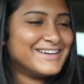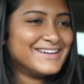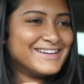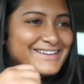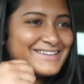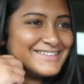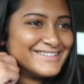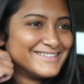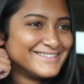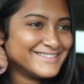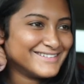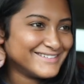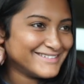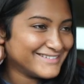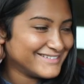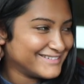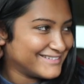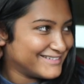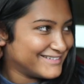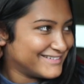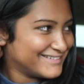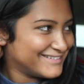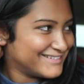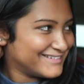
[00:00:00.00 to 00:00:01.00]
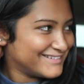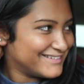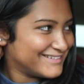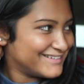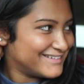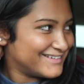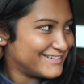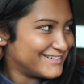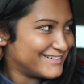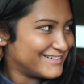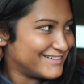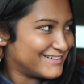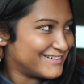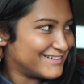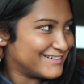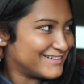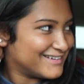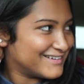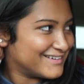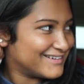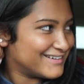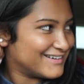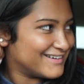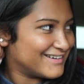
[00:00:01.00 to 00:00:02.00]

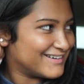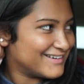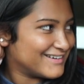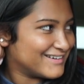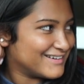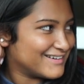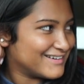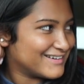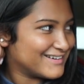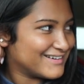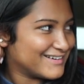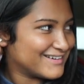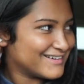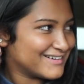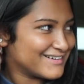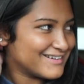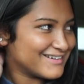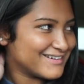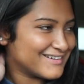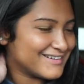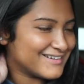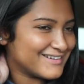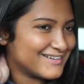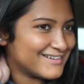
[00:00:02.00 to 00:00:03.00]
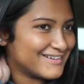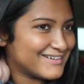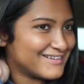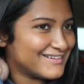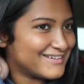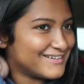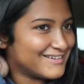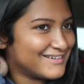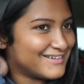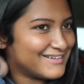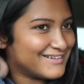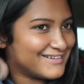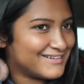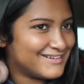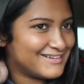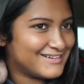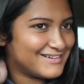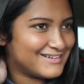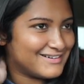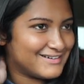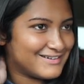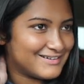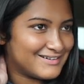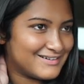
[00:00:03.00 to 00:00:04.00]

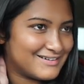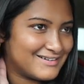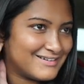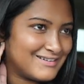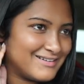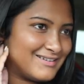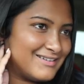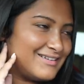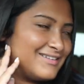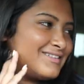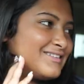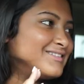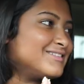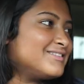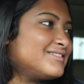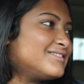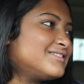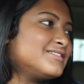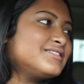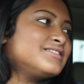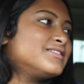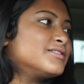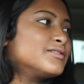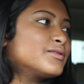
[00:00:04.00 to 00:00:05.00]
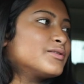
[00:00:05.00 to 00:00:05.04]
[no speech]